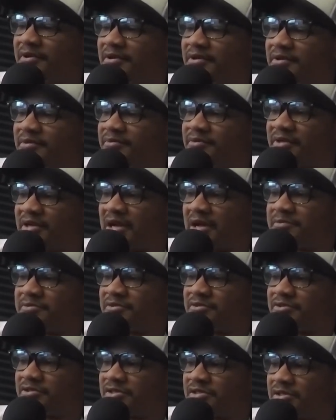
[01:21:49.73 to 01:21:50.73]
The cops are
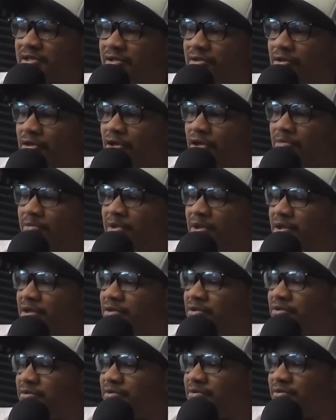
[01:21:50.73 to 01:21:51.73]
just like, hey, man,
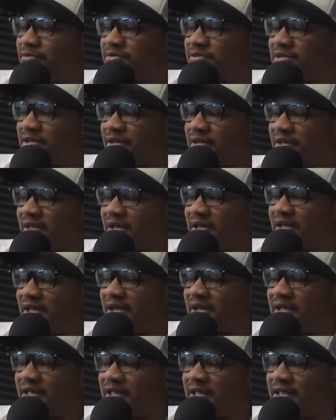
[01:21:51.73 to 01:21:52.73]
it's like, yeah, I
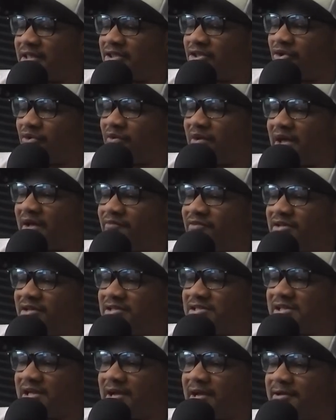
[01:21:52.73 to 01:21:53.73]
don't have a, he's
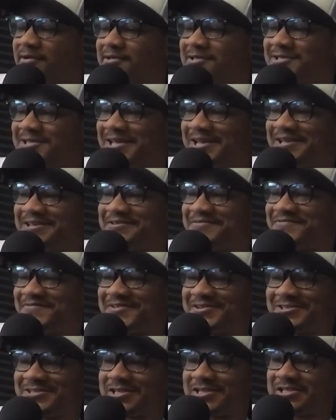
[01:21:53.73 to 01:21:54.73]
like, I understand your
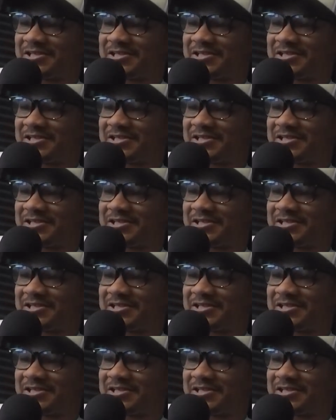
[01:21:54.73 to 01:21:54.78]
frustration,